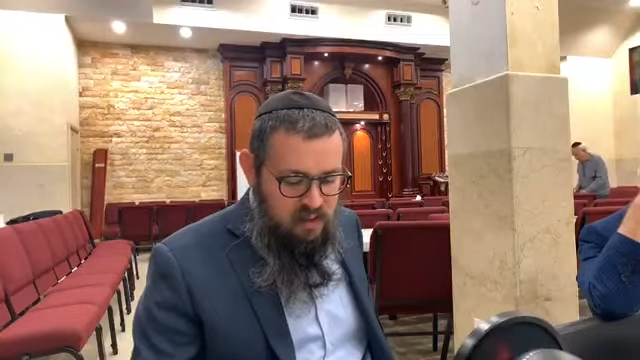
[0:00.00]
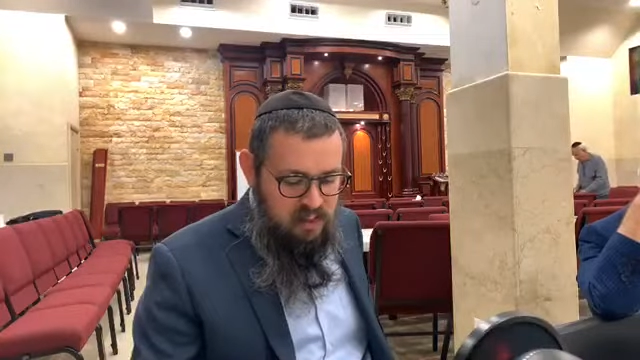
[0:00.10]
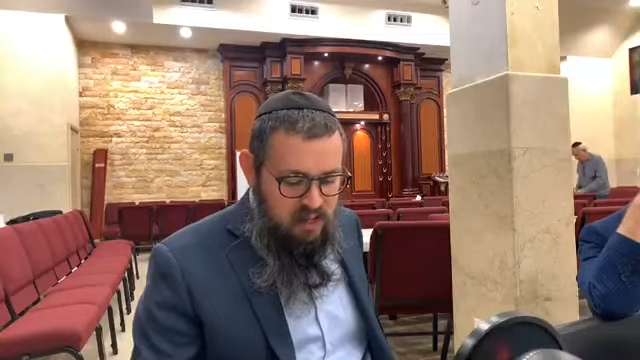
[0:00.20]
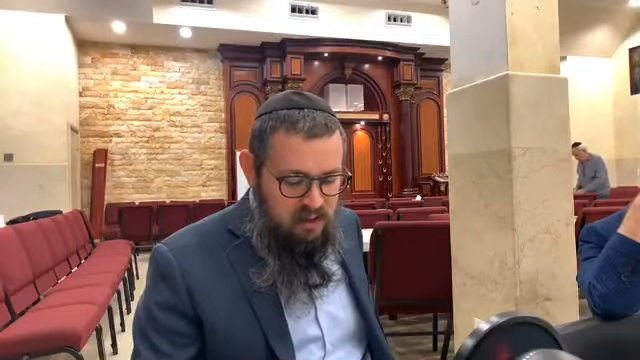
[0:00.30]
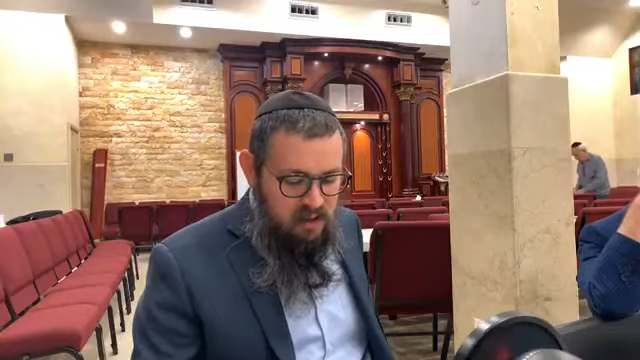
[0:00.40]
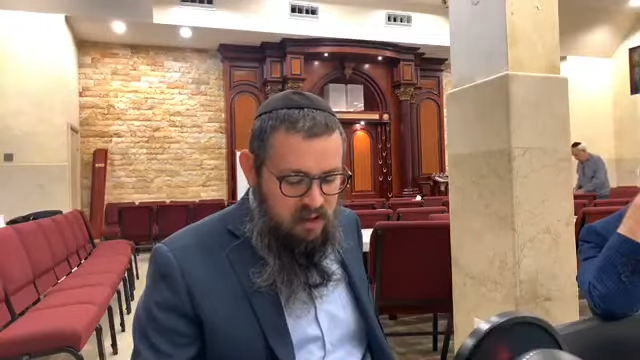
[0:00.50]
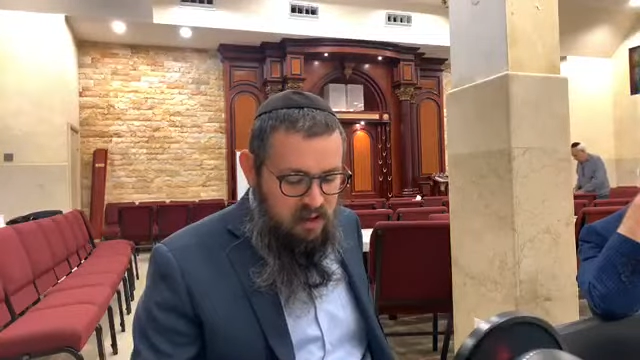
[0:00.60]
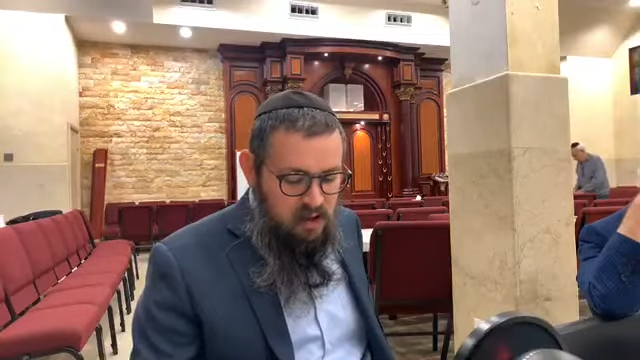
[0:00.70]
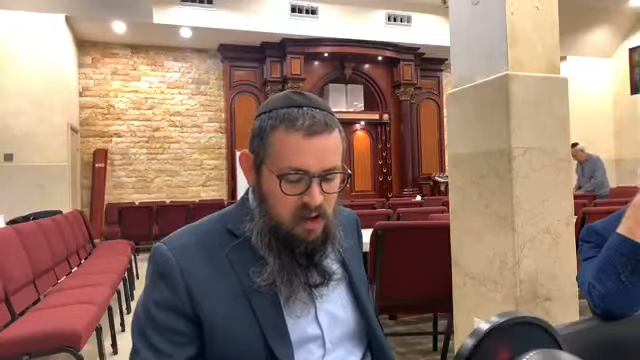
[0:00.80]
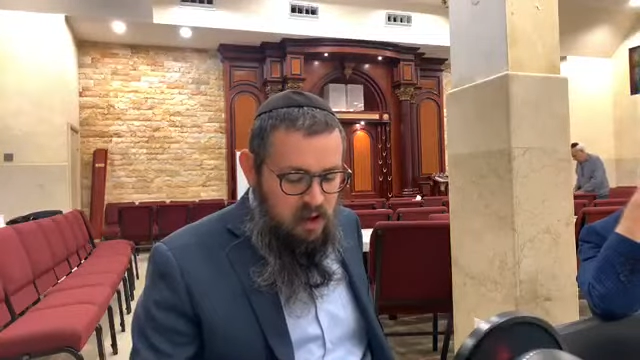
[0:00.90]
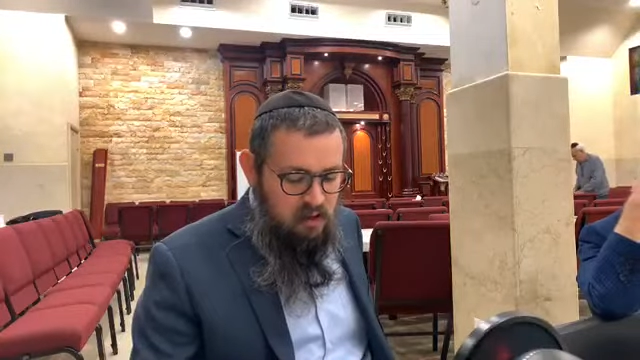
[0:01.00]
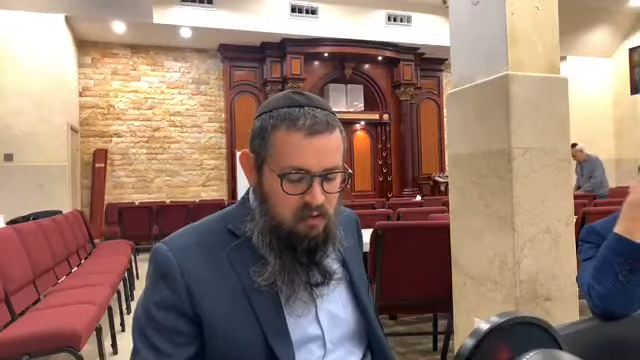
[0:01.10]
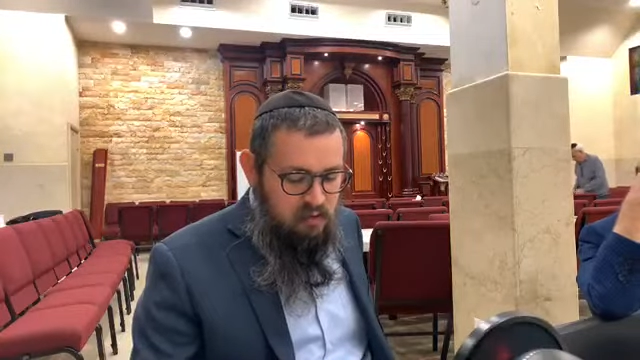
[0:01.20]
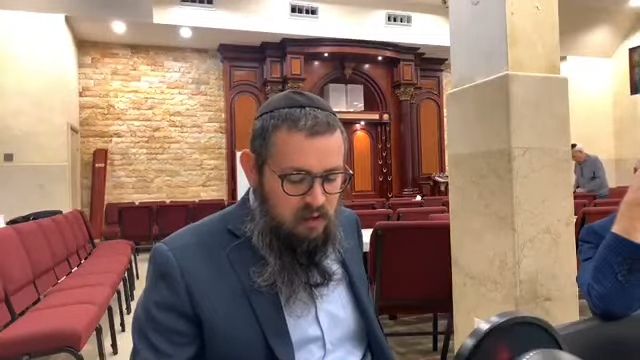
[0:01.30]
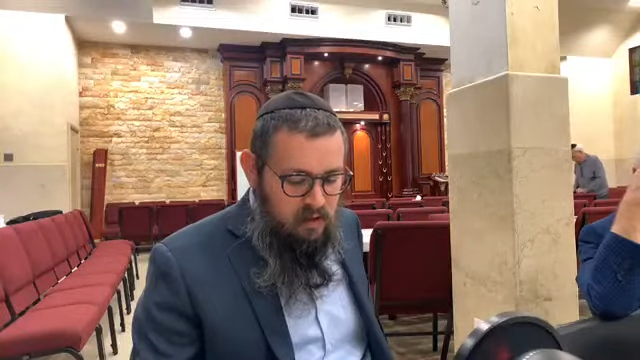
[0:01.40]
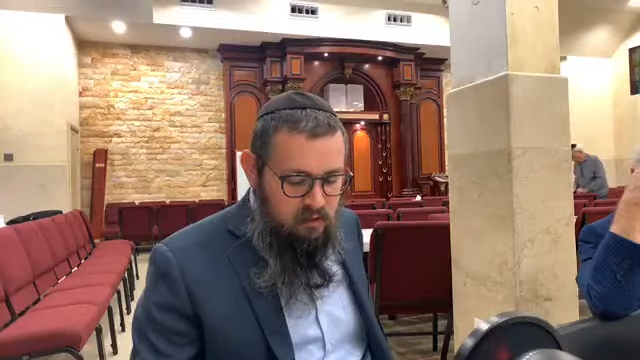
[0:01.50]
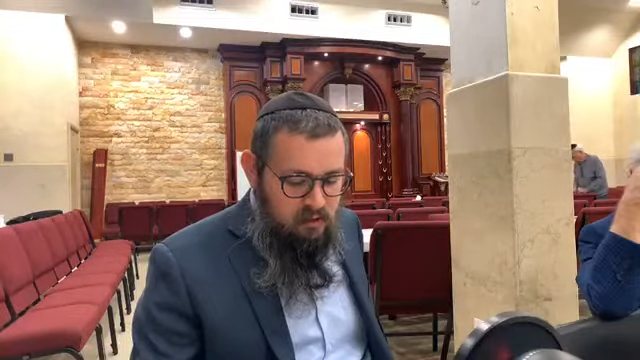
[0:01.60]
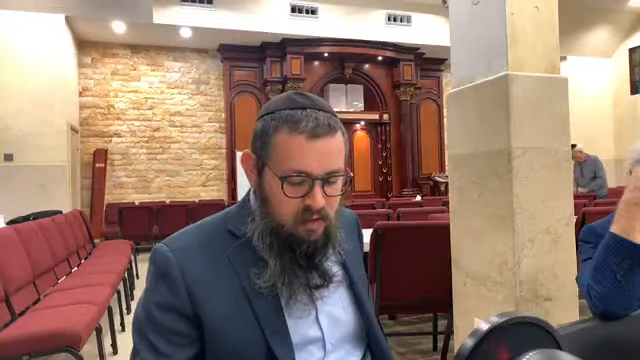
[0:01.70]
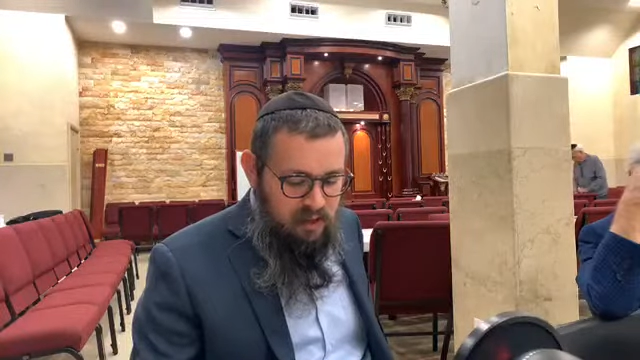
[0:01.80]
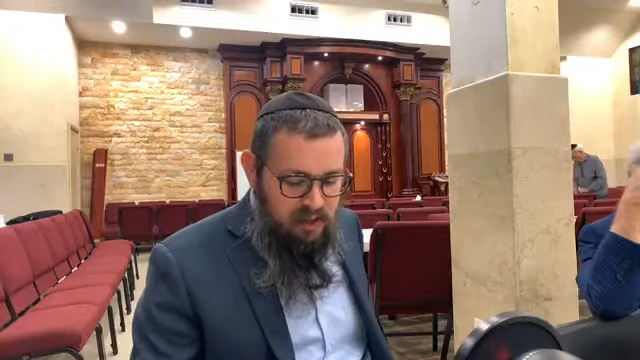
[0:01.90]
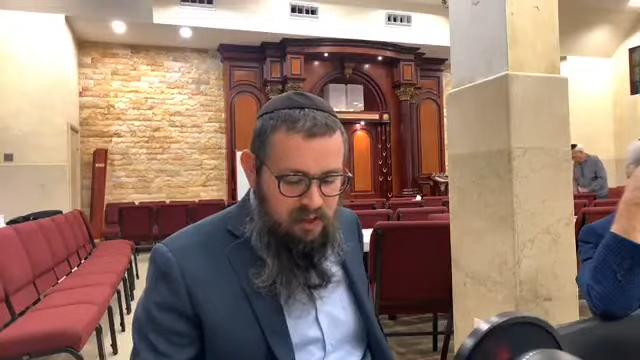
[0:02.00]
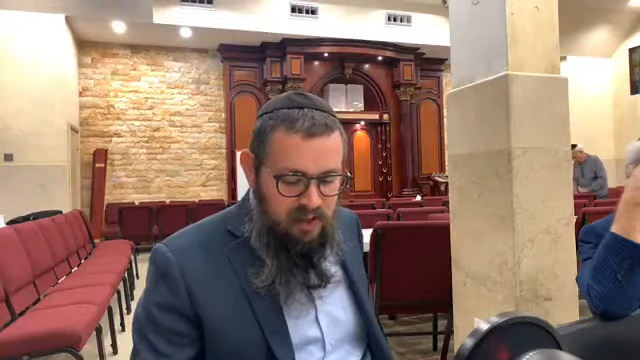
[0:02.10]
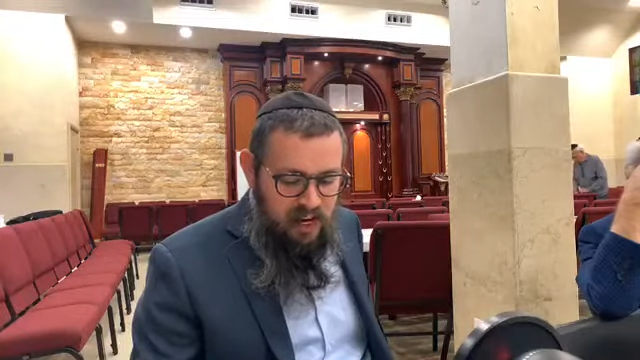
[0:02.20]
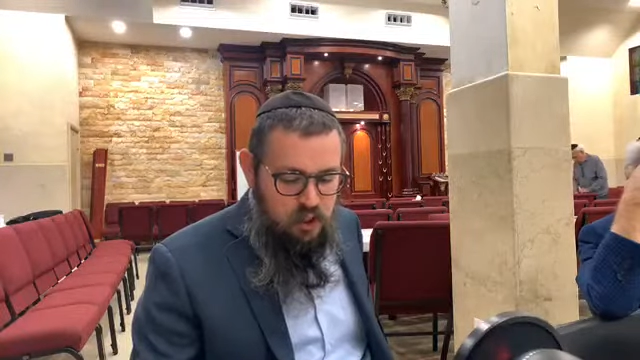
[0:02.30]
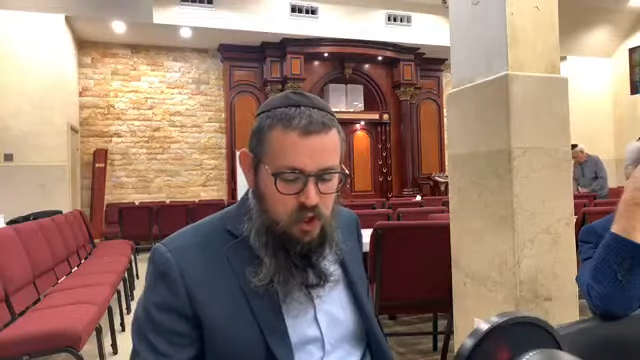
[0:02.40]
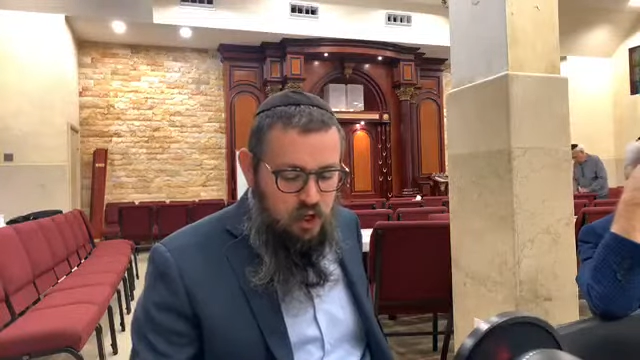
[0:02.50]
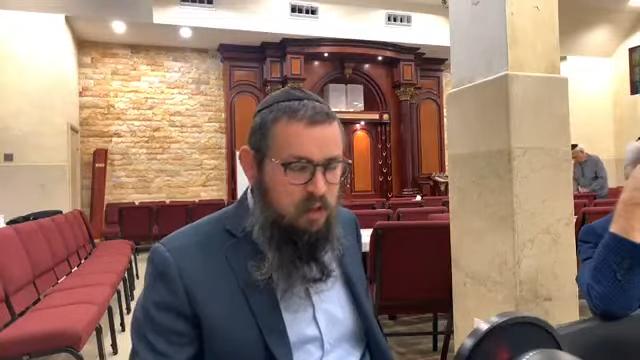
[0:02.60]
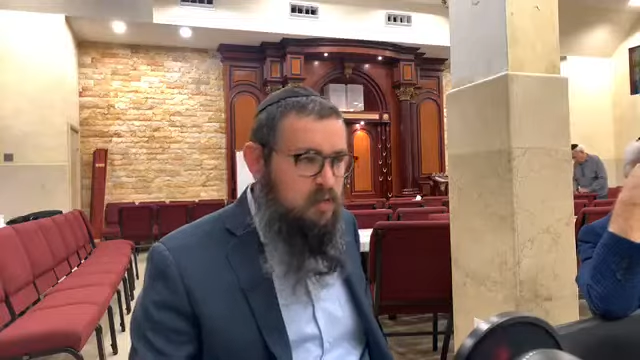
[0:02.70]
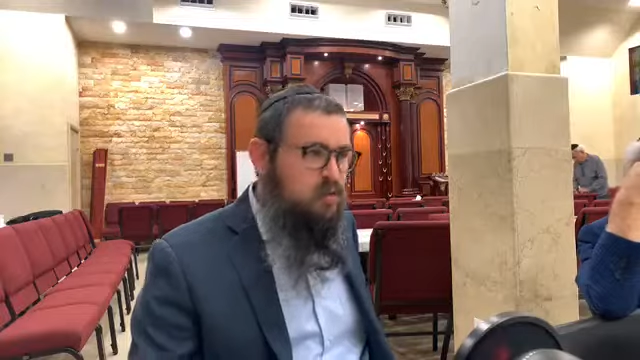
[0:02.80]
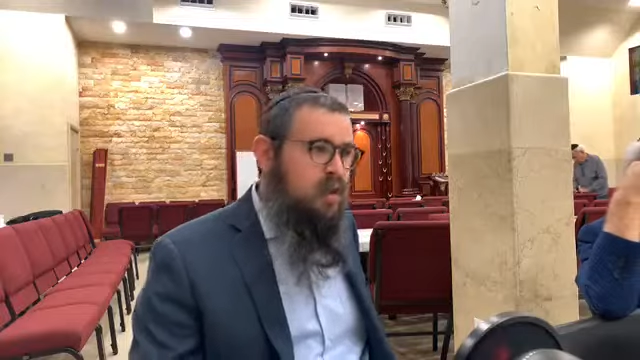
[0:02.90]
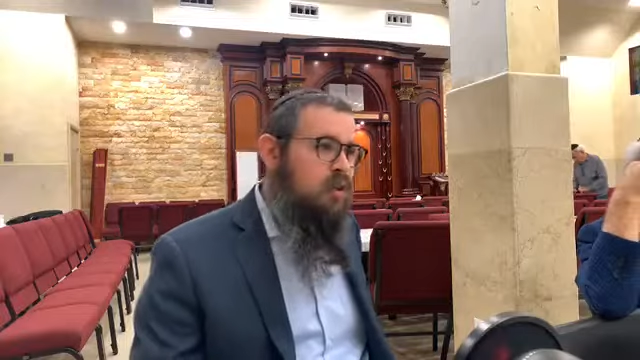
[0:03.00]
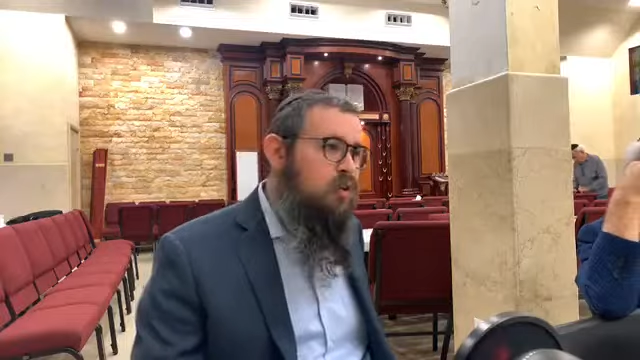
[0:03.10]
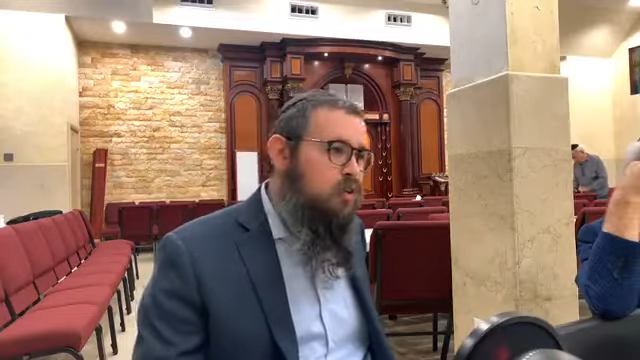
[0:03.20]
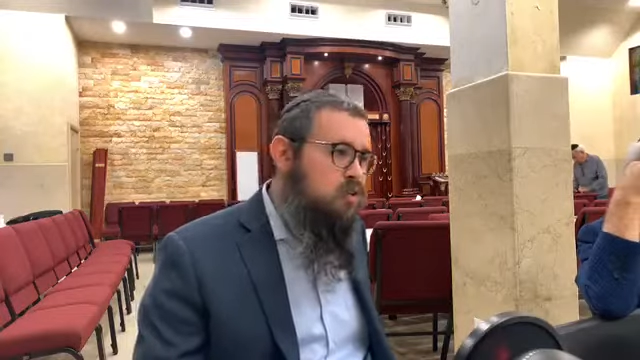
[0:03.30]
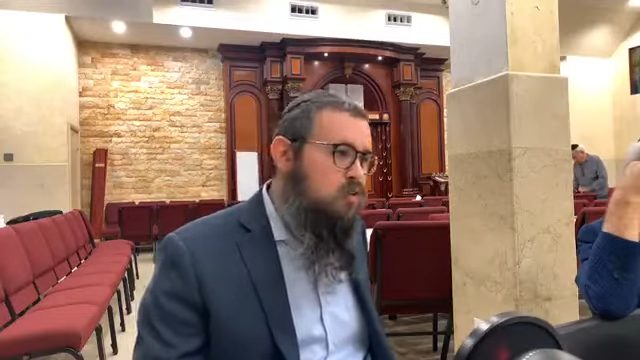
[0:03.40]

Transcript: this idea of Lakasher Eilamis with Elikos.